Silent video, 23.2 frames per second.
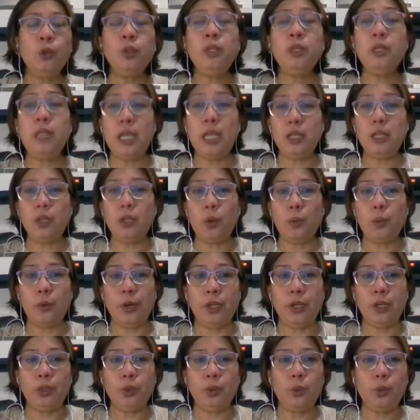the data
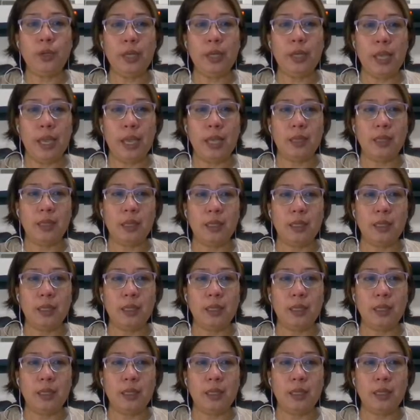word to create